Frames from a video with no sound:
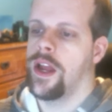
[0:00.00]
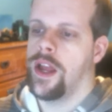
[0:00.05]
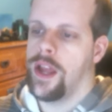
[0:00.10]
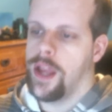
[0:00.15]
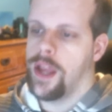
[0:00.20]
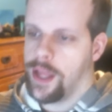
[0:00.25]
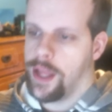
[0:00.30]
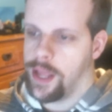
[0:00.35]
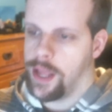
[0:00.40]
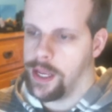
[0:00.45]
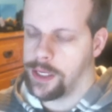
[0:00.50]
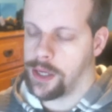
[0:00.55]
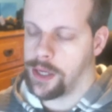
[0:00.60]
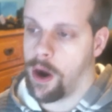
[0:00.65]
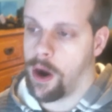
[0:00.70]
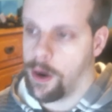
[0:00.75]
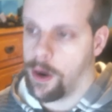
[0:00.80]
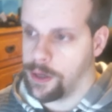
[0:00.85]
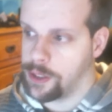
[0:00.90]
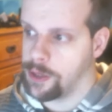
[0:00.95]
It's a
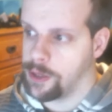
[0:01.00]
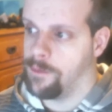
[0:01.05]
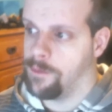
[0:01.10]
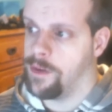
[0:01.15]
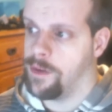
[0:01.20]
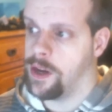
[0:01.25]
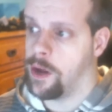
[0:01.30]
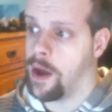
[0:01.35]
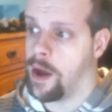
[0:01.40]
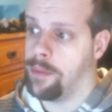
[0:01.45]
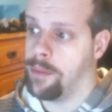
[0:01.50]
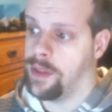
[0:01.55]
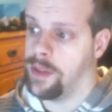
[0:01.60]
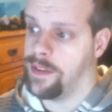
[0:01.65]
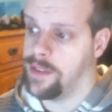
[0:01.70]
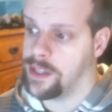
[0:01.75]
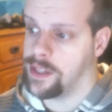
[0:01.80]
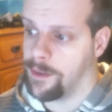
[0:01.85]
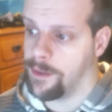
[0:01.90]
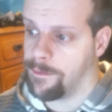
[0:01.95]
Hearthstone video. I believe it's
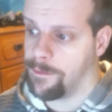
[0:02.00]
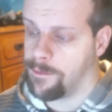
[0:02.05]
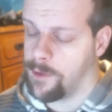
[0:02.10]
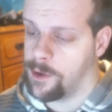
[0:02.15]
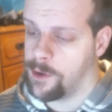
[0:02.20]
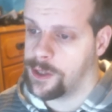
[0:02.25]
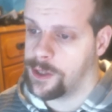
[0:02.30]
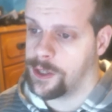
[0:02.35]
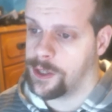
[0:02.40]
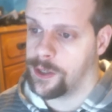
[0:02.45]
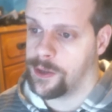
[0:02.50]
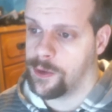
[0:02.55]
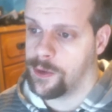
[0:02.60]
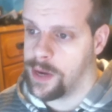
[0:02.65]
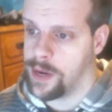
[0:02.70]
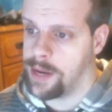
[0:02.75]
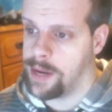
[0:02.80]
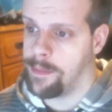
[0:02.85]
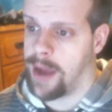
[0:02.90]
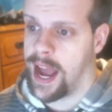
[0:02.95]
the first
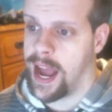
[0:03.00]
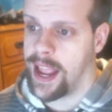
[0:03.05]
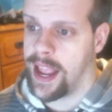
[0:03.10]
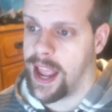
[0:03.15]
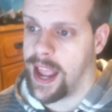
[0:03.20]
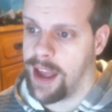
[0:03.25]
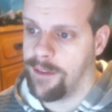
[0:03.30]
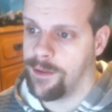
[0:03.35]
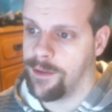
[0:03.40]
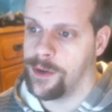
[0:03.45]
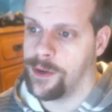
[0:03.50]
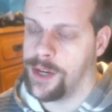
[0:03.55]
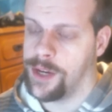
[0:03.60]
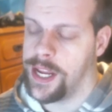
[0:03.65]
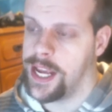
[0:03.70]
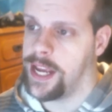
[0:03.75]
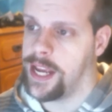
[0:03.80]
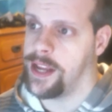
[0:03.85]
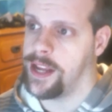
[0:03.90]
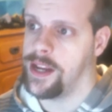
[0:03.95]
stream I ever
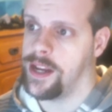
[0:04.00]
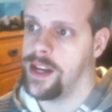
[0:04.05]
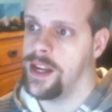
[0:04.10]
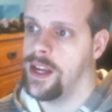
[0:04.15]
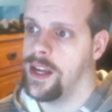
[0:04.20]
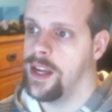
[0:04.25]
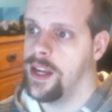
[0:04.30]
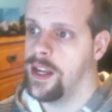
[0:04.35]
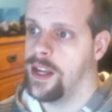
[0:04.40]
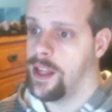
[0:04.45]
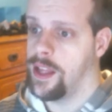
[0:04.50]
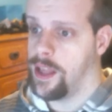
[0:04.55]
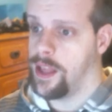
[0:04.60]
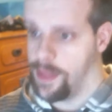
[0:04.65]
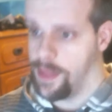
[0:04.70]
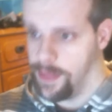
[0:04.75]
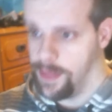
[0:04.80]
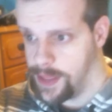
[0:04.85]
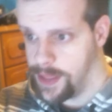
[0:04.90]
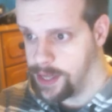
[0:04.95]
did
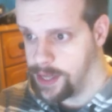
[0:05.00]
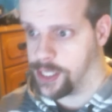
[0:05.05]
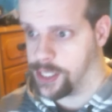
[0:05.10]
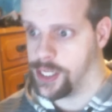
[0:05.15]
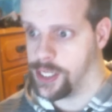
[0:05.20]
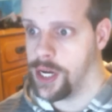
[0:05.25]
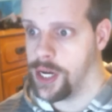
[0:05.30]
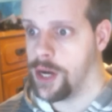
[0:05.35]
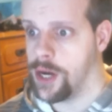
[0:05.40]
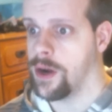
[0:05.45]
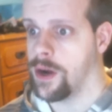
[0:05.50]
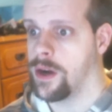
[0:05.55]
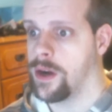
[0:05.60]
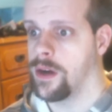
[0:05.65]
this year.